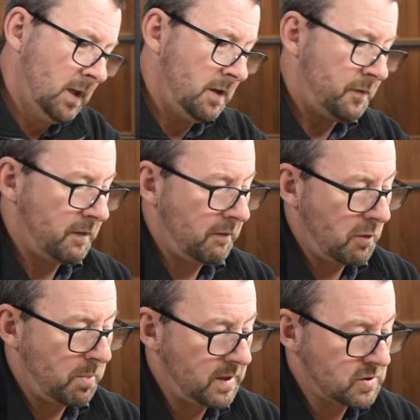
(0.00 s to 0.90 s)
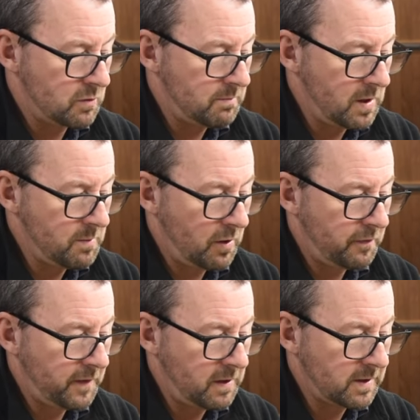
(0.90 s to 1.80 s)
If you've ever replaced your mobile
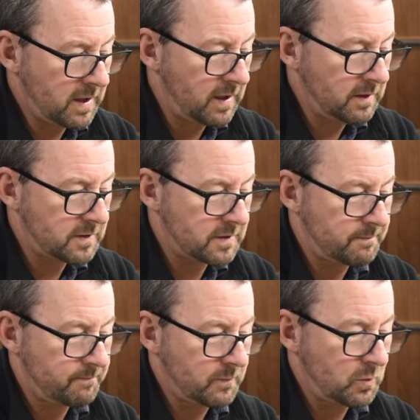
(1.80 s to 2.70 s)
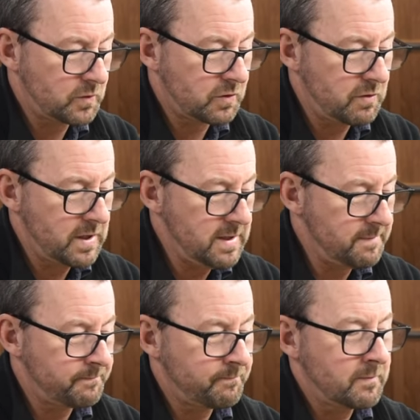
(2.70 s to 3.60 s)
phone case or screen,
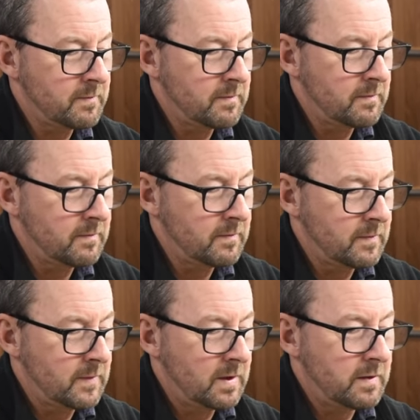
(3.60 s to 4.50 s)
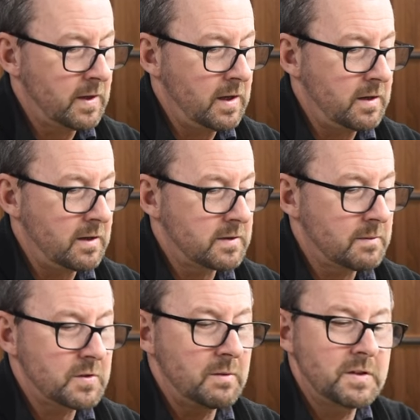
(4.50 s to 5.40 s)
then
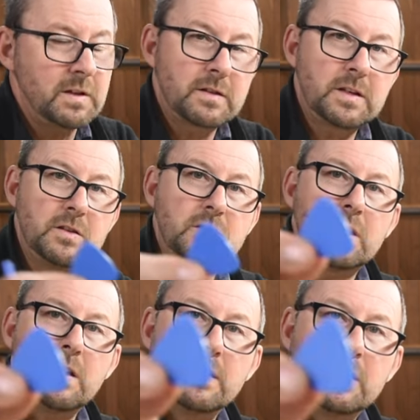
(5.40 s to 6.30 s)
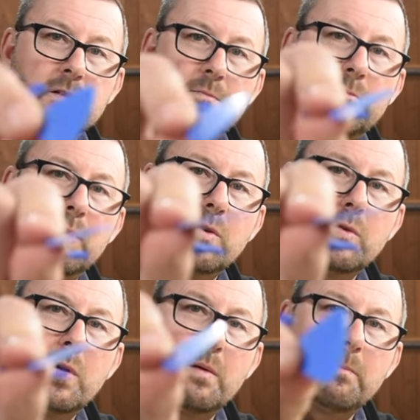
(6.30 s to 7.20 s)
sometimes in those kits you get these
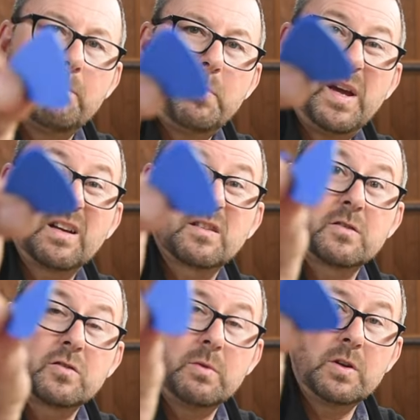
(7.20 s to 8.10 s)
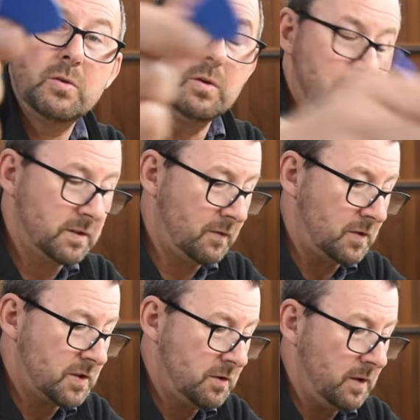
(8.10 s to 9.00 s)
blue picks, shall we call it? So I've
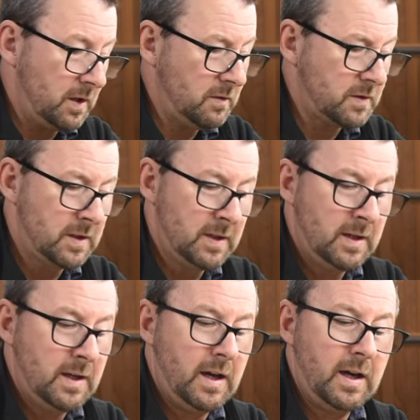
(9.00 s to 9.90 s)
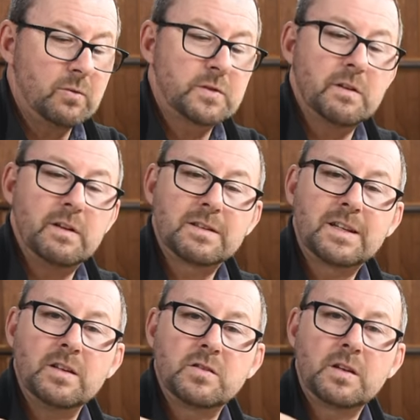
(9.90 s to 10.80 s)
got two of those. And also in those
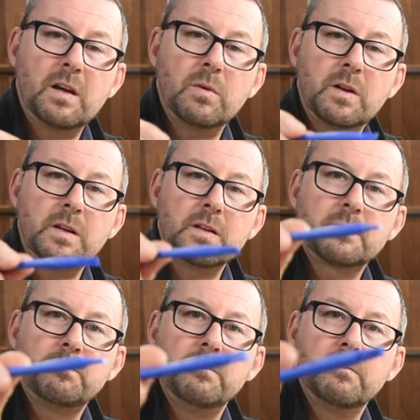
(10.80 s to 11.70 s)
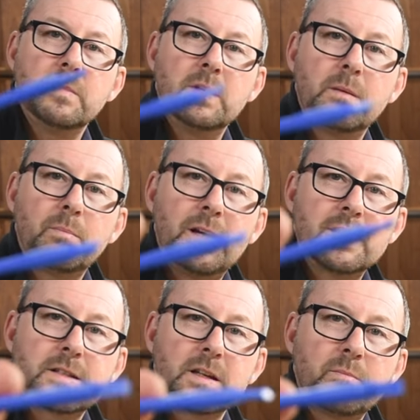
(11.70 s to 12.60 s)
kits you get one of these uh,
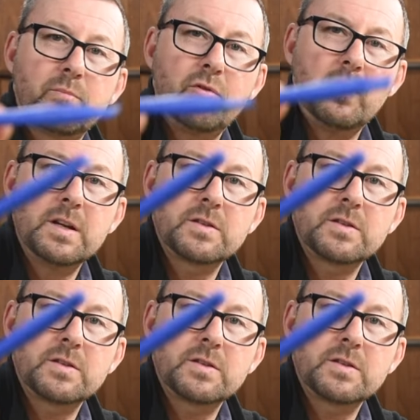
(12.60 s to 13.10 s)
plastic pry